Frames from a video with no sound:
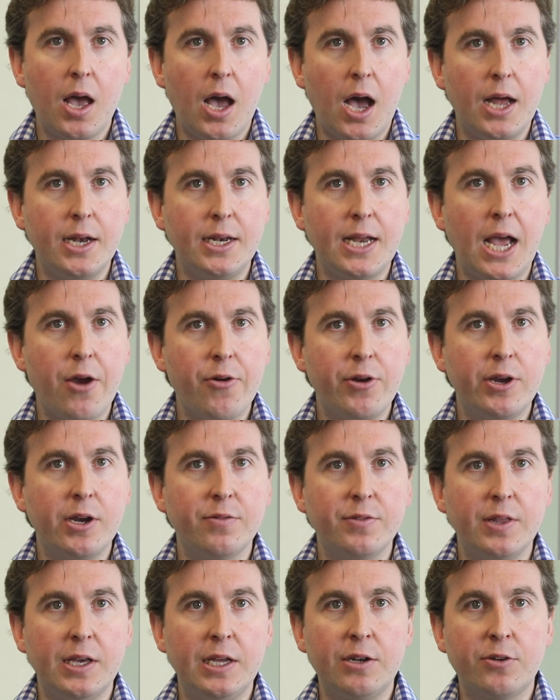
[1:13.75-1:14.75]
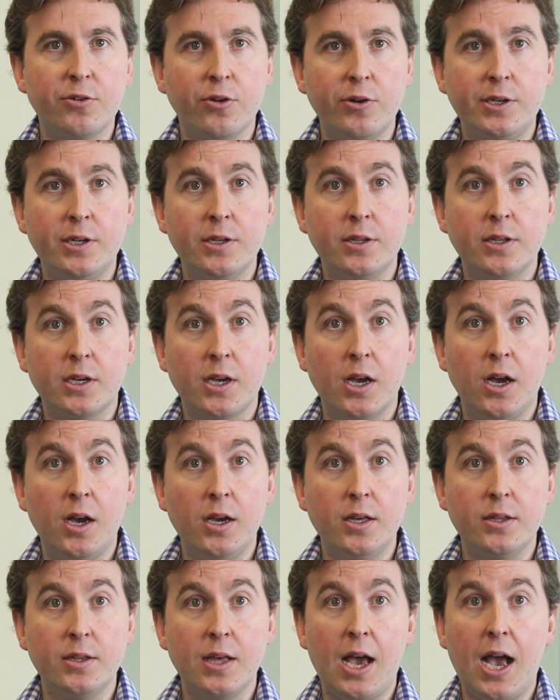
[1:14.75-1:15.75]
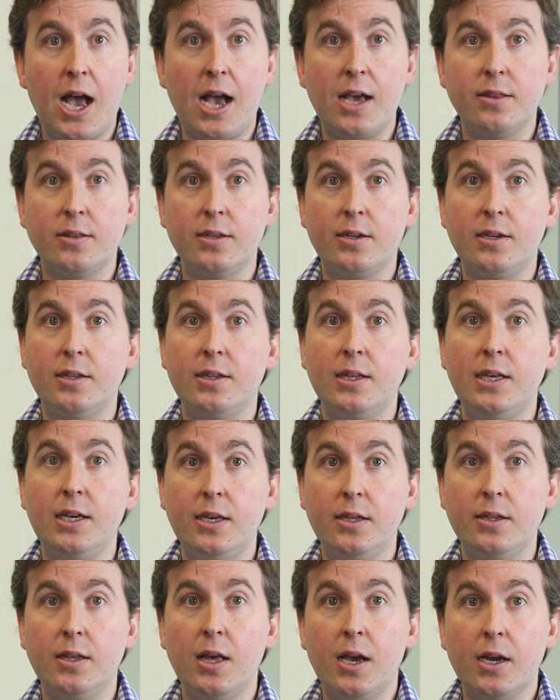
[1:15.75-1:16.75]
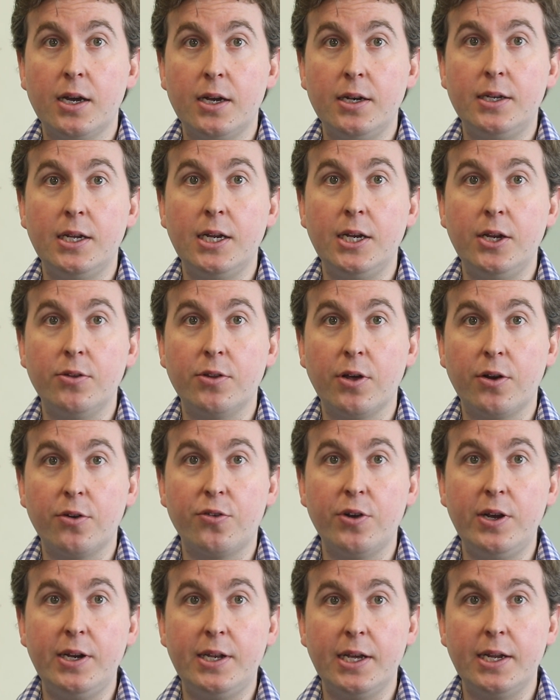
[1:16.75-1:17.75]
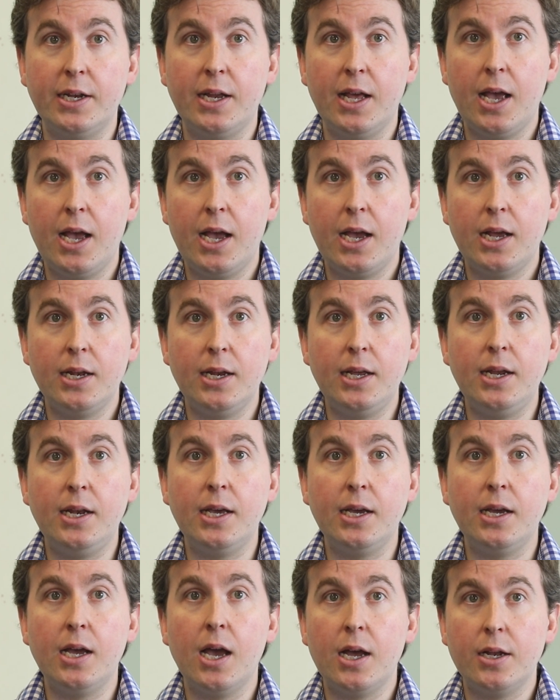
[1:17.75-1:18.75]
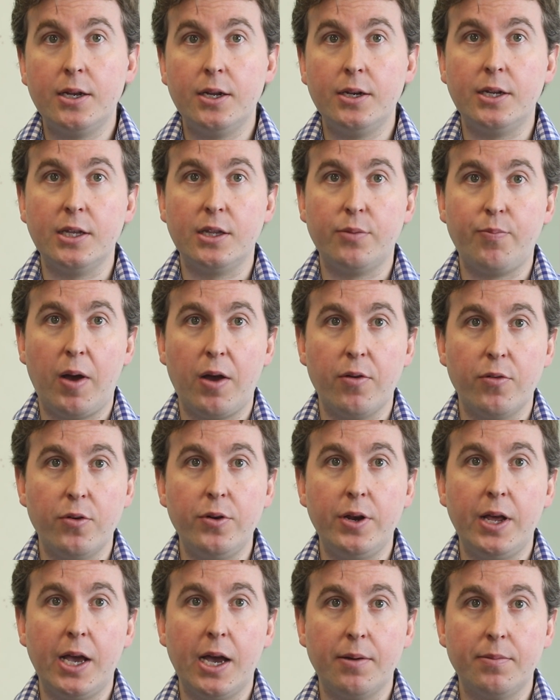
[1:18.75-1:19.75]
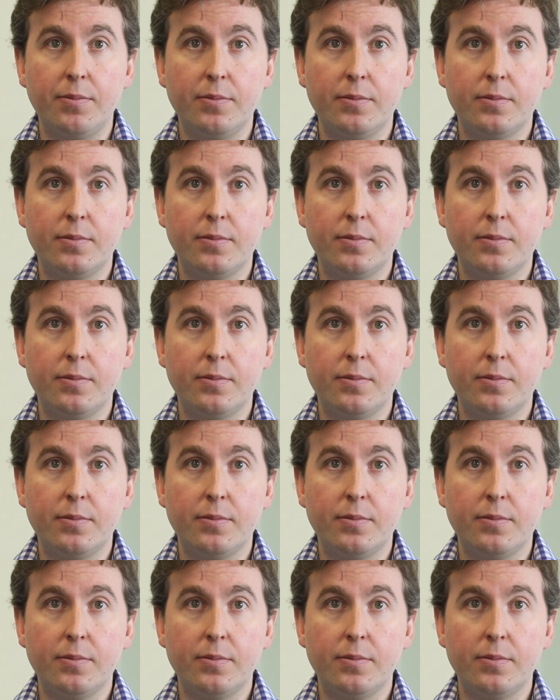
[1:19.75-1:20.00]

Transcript: A narrowing of the introitus occurs as the disease continues untreated, leading to dyspareunia.